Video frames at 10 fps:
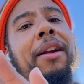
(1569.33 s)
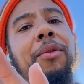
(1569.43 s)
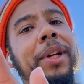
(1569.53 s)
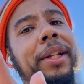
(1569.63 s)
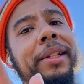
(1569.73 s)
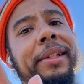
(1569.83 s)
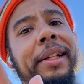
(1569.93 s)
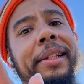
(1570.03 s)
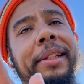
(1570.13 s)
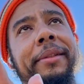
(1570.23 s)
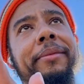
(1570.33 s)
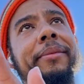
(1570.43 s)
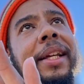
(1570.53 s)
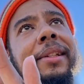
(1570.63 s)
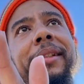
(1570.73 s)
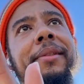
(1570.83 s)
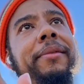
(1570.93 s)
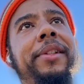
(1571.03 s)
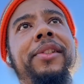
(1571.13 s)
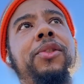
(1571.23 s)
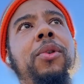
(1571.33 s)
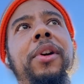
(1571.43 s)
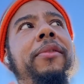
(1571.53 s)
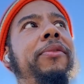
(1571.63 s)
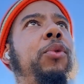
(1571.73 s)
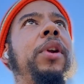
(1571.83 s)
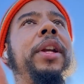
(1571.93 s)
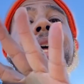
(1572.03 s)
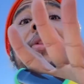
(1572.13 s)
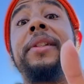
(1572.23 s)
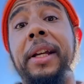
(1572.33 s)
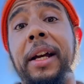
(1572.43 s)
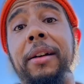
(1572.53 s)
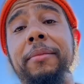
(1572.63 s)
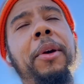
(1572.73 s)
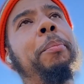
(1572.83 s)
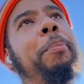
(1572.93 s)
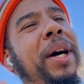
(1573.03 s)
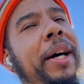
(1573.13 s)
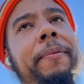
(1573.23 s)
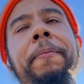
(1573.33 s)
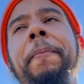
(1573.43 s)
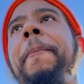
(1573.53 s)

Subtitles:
I don't want to discuss it. That's a story for another time. But